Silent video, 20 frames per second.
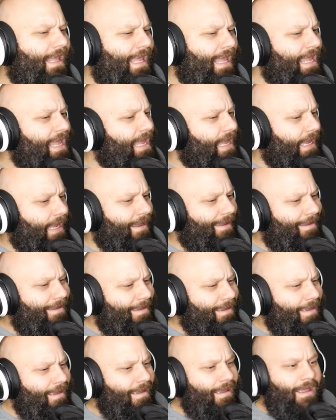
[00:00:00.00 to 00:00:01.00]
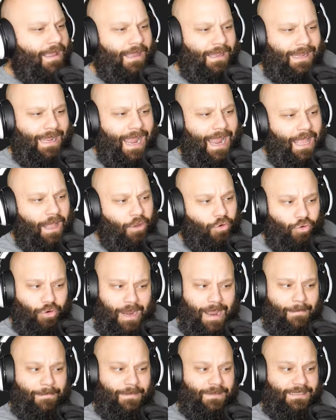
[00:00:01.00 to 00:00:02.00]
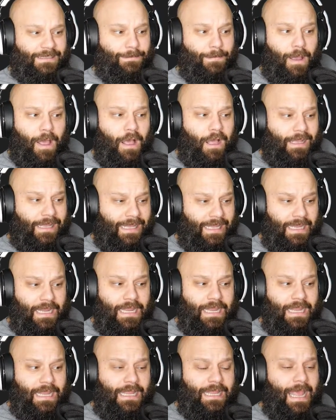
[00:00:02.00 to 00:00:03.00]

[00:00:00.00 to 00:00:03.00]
key. Kyle grabbed the small key he